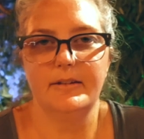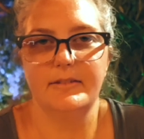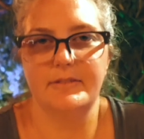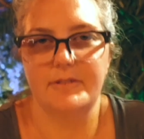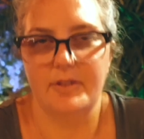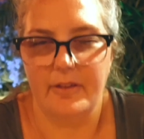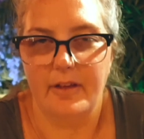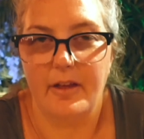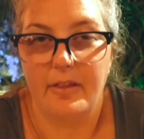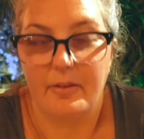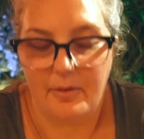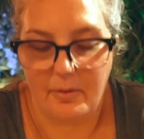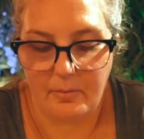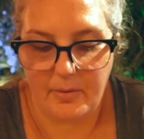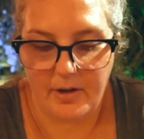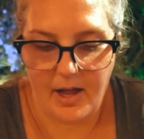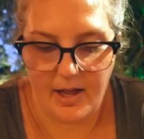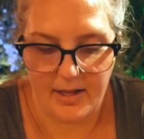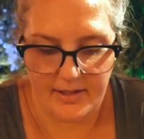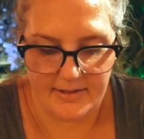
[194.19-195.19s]
So the other one we
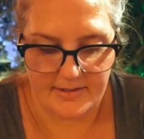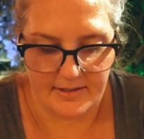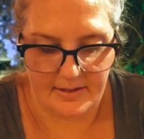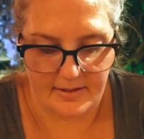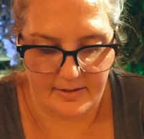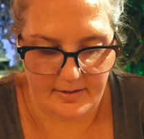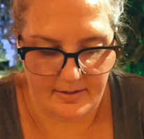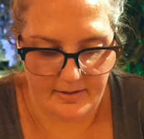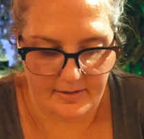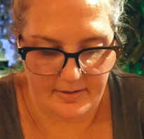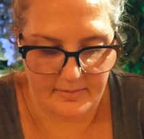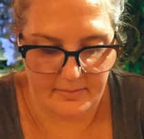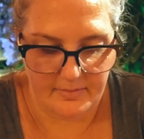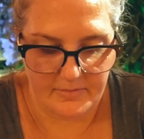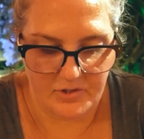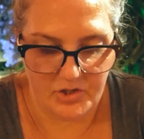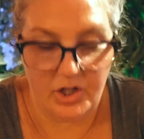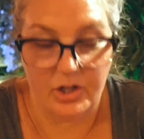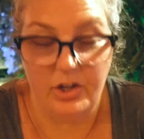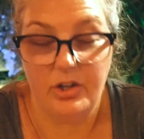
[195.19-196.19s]
got is a
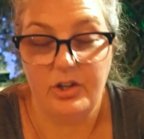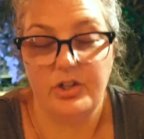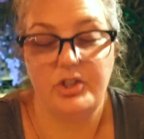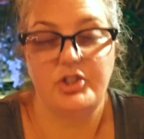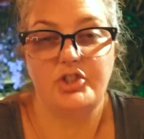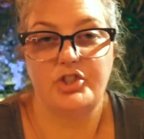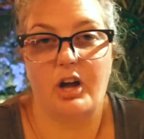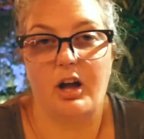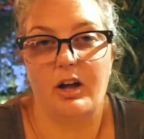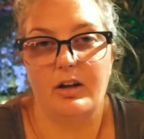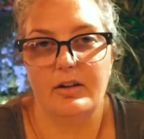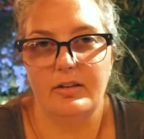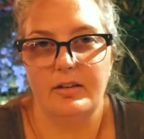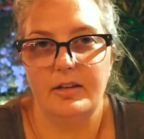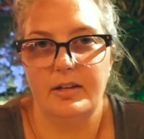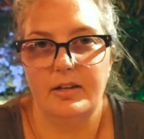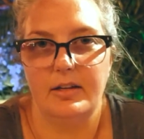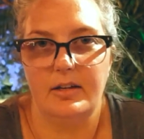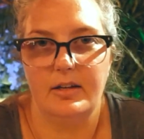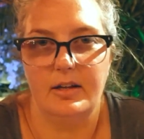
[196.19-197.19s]
dark
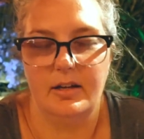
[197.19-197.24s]
chocolate